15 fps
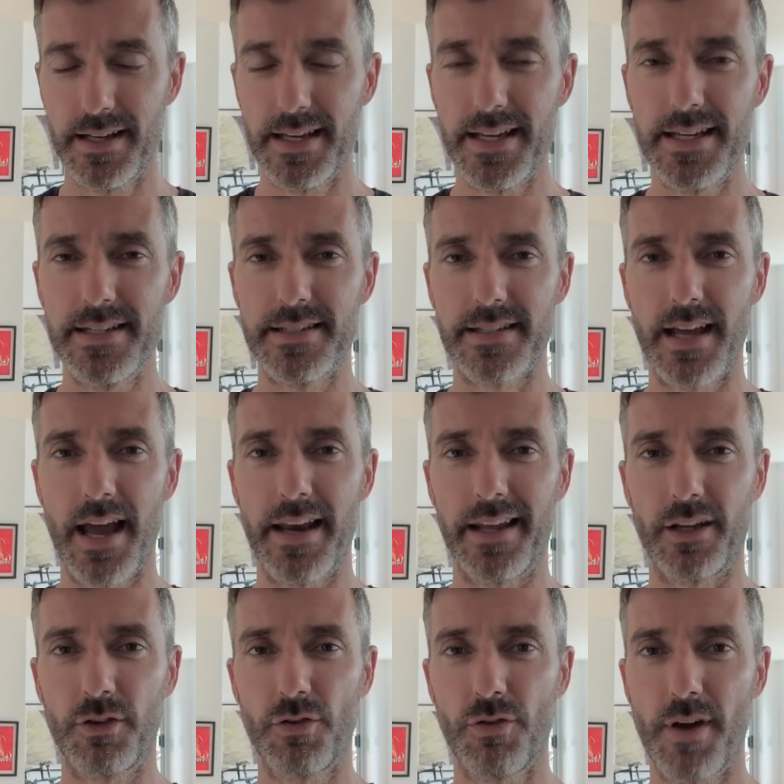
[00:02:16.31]
is an
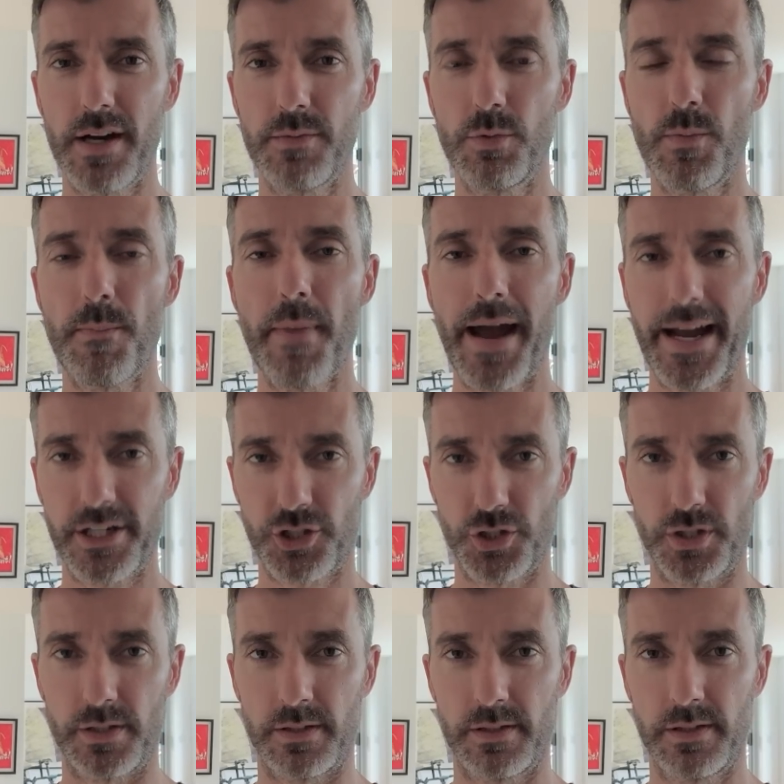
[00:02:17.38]
incredible
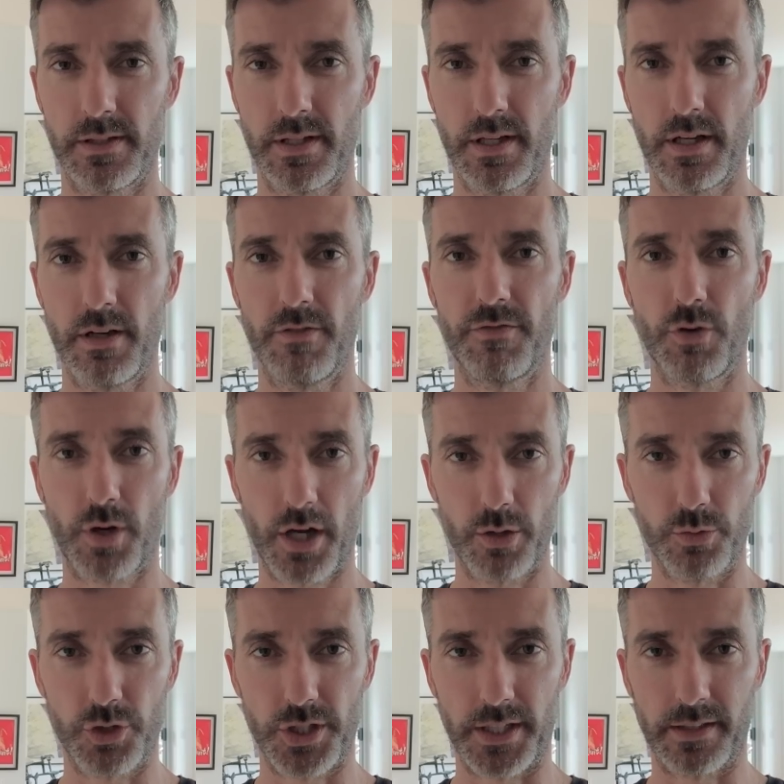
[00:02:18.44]
passion for coaching.